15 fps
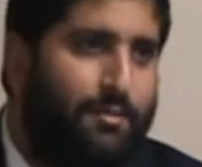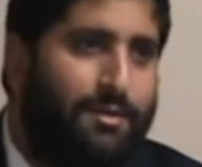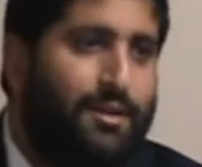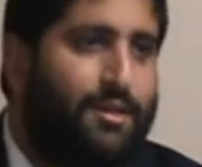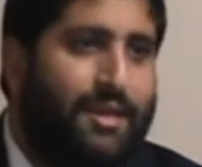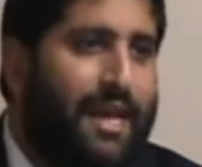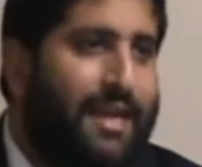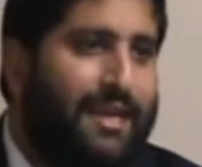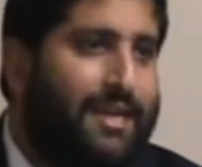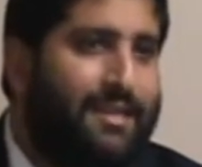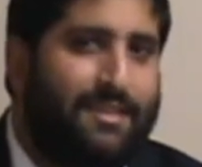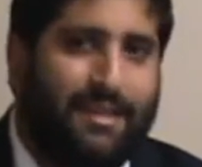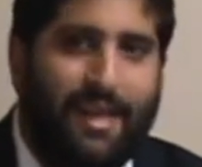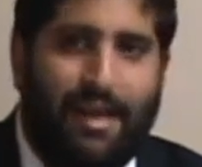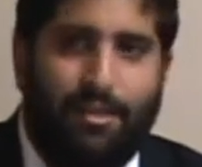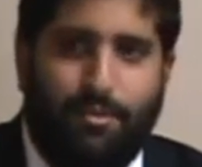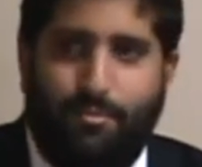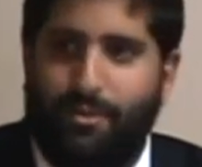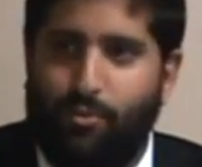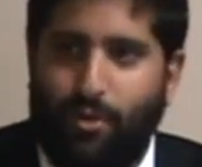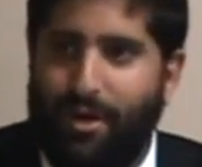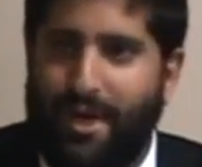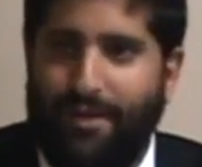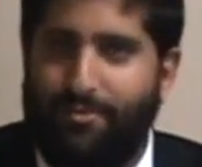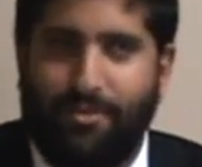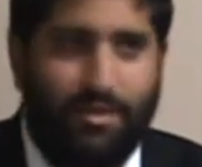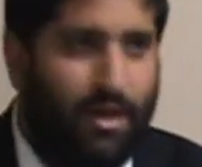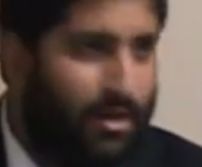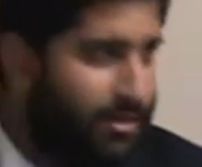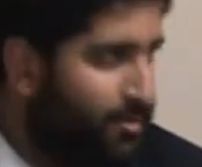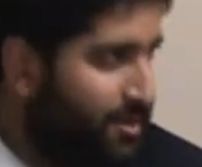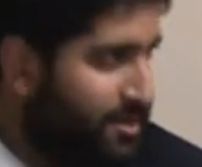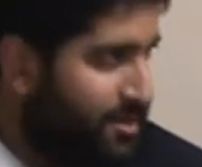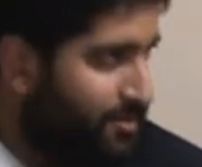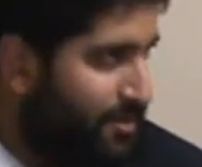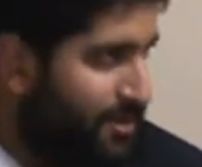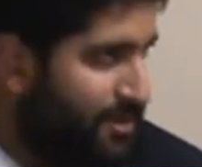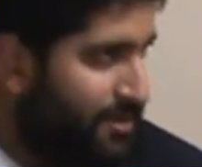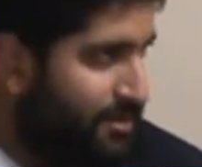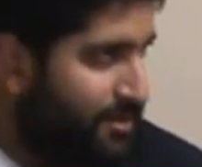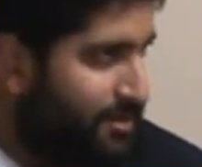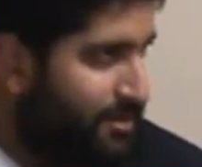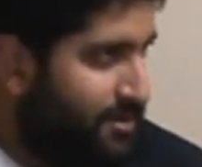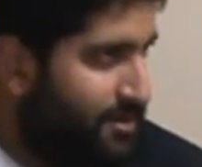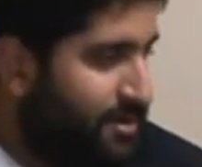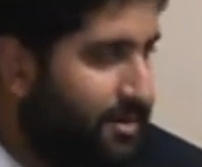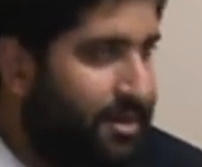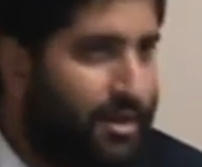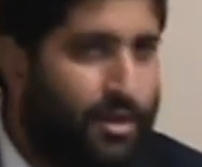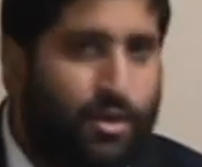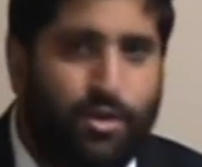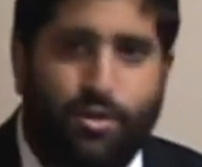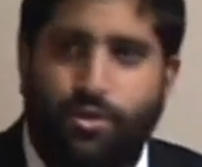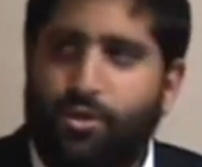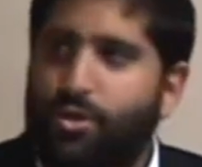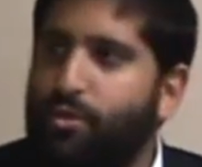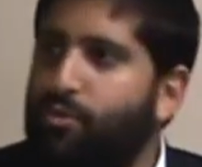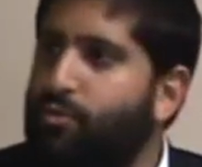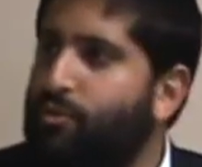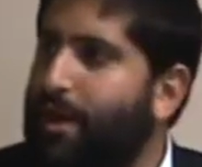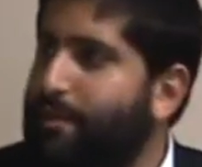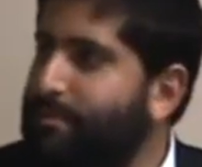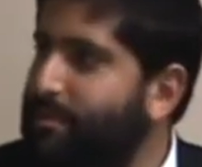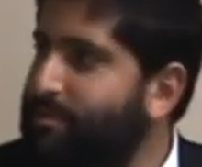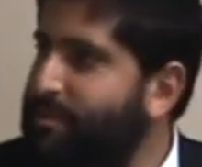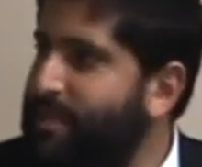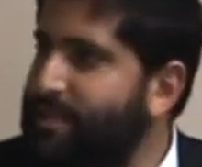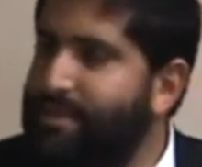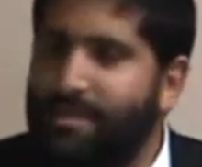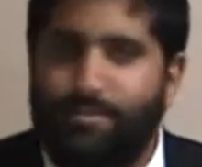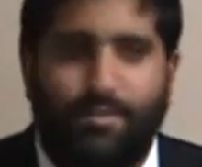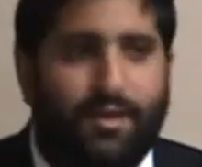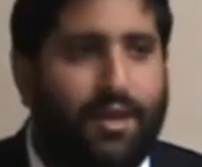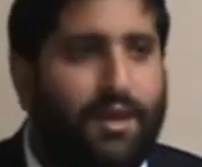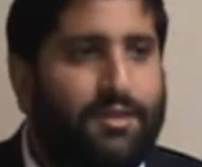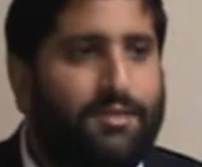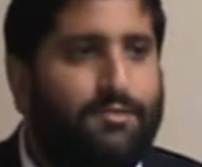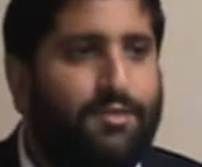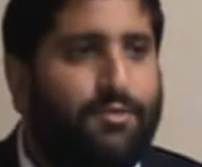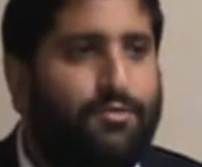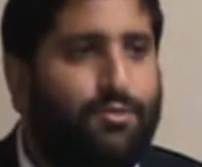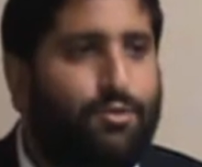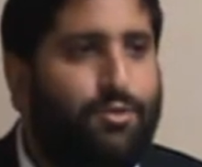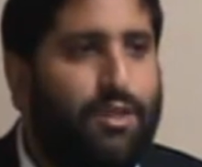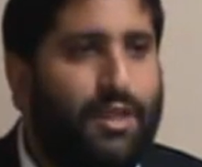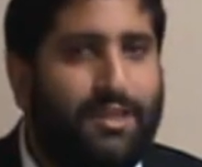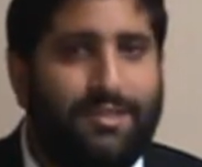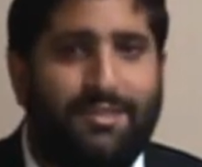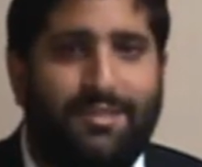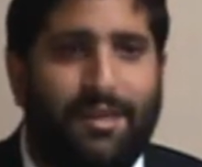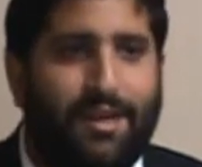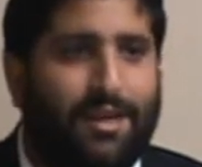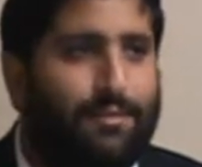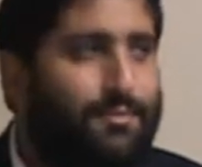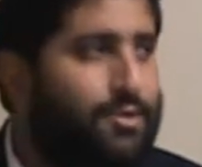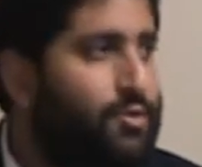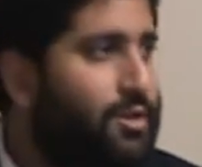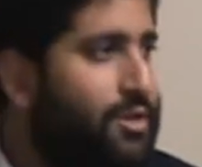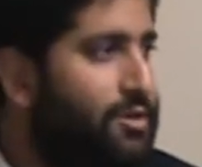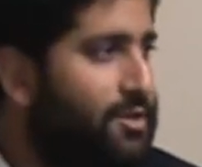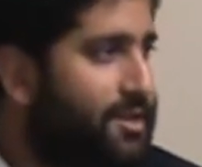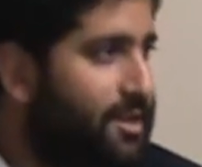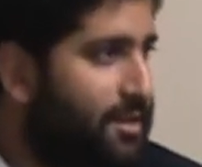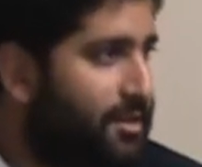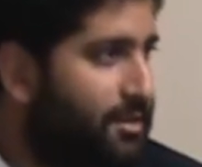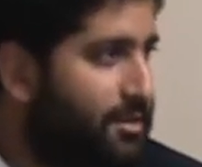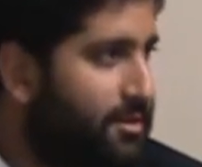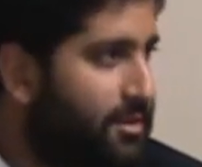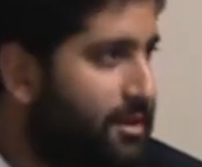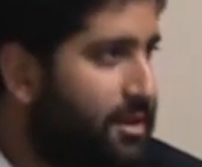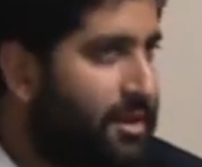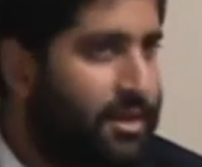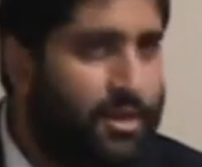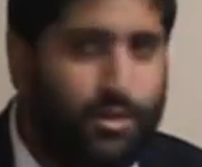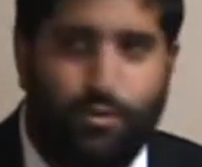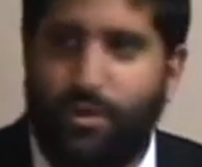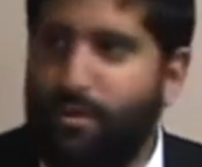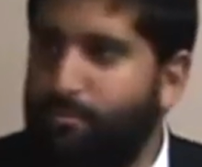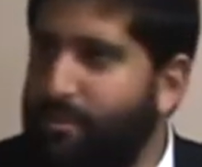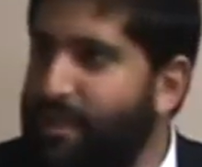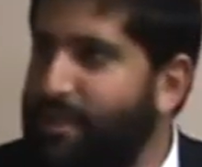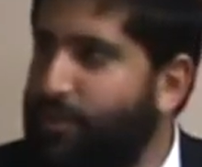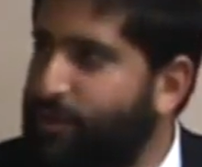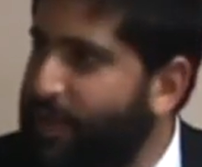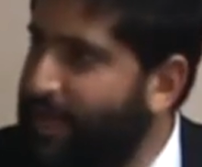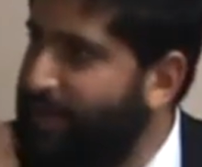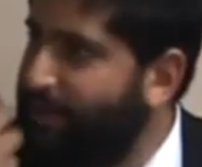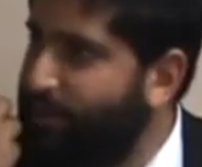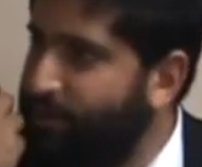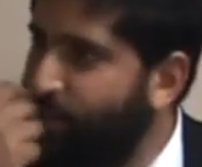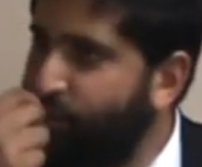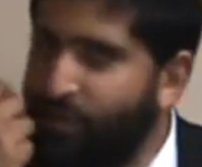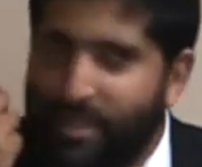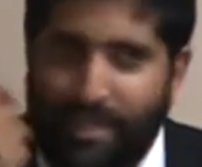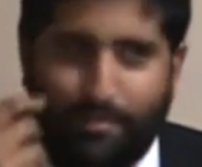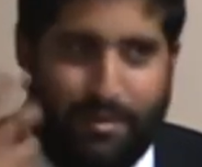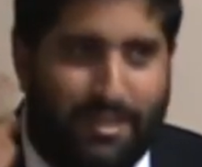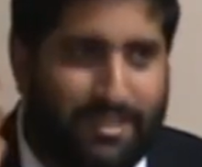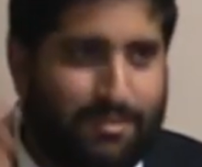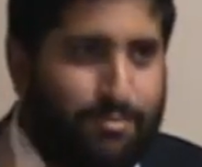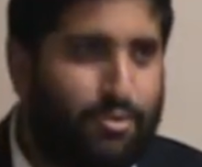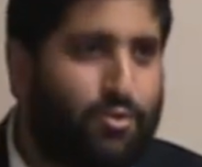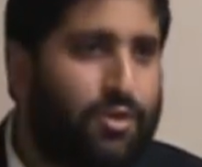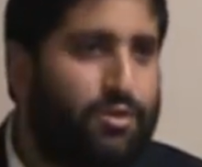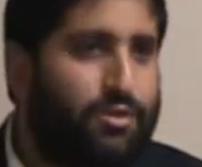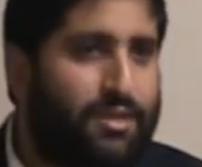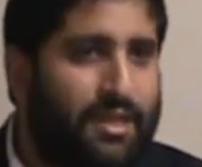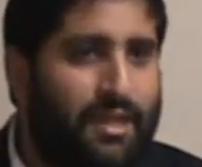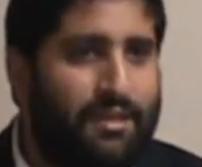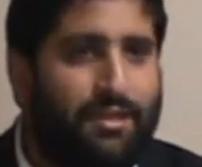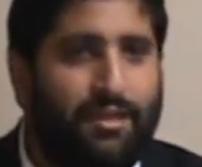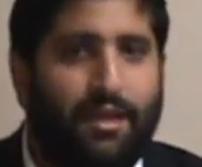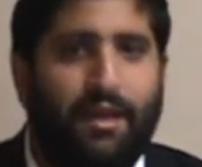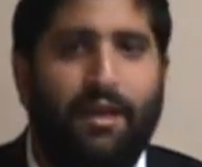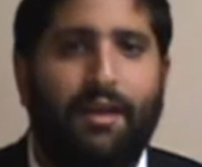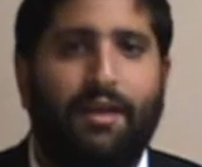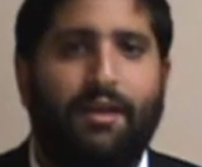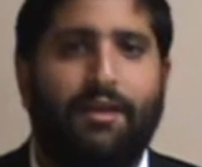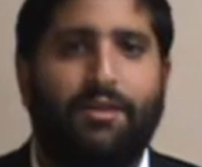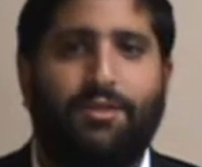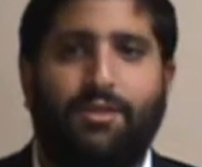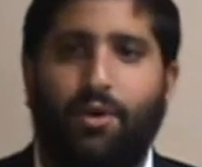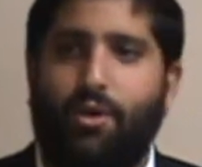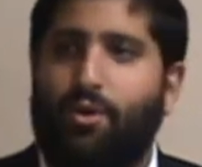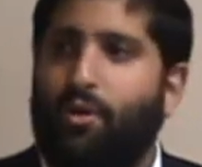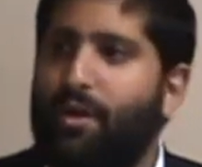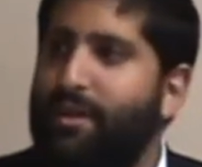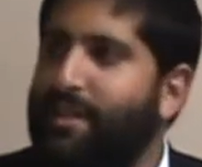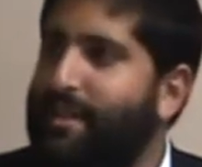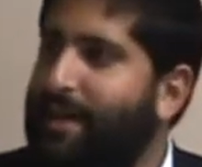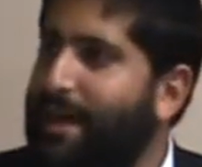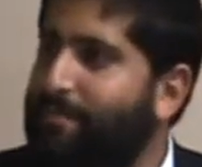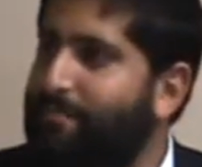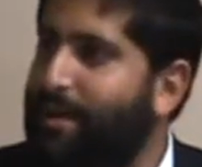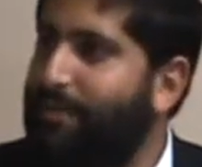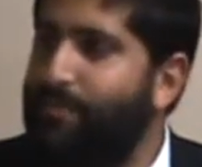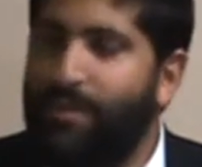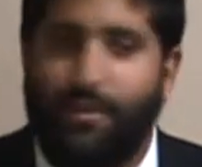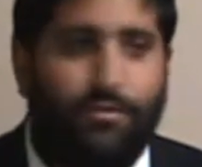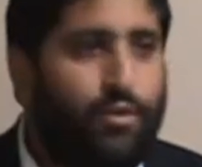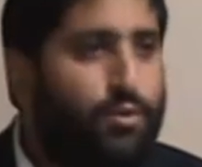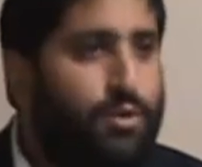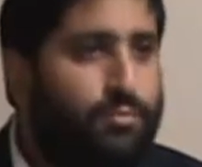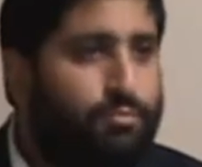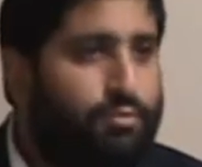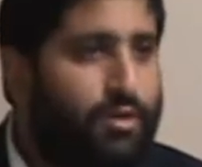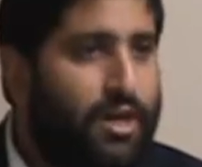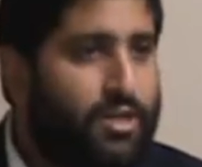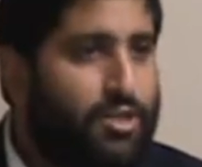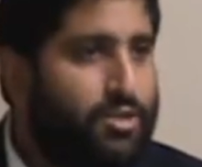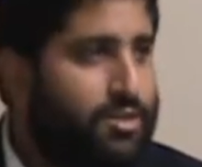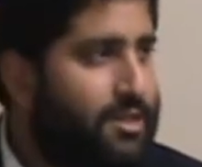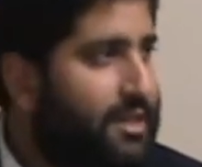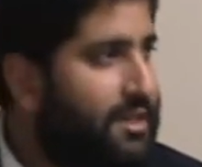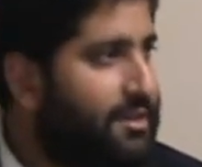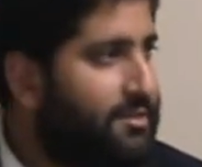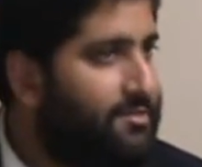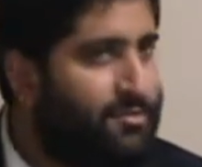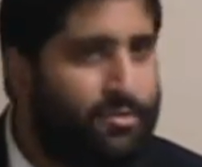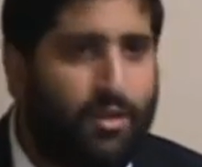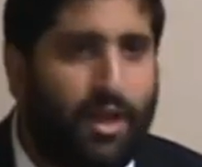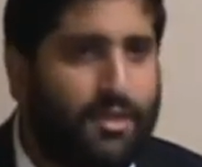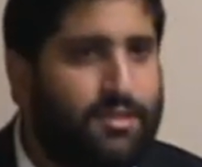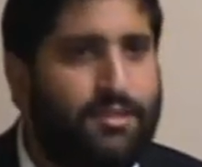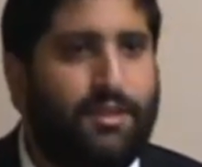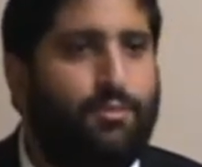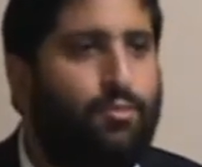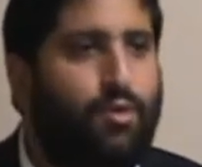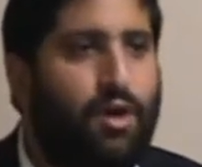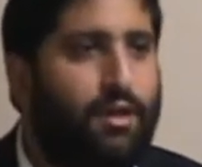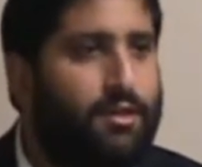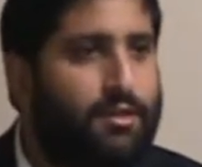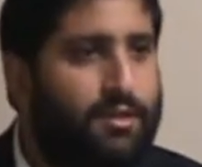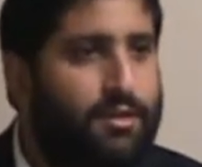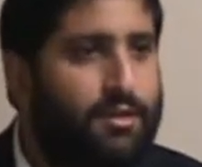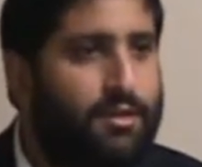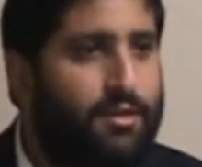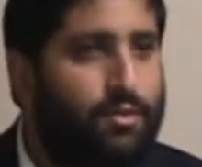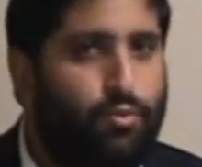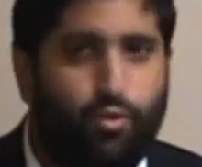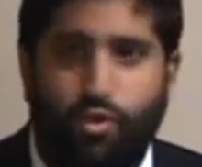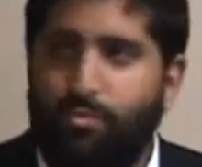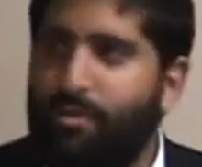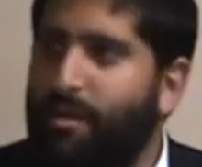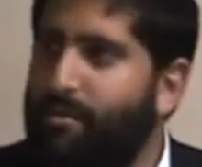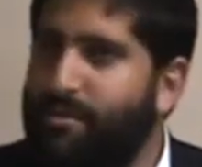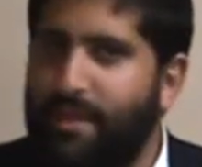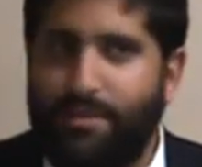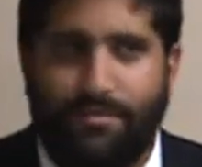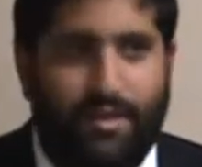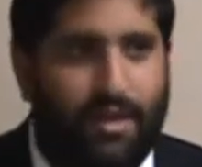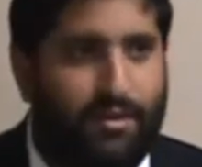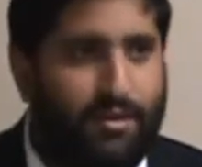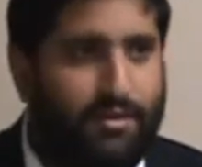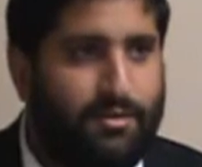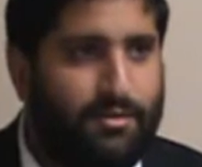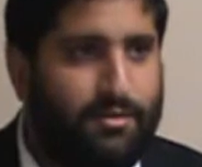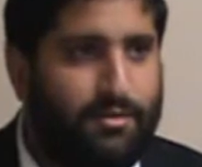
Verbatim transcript: You can't eat it together, but one after the other, what's the big deal? So Rambam says it's because of the food that is stuck in between your teeth. You eat meat, you got little stringy pieces between your teeth. So according to the Rambam, if you would brush your teeth and floss them well, would you be able to have dairy?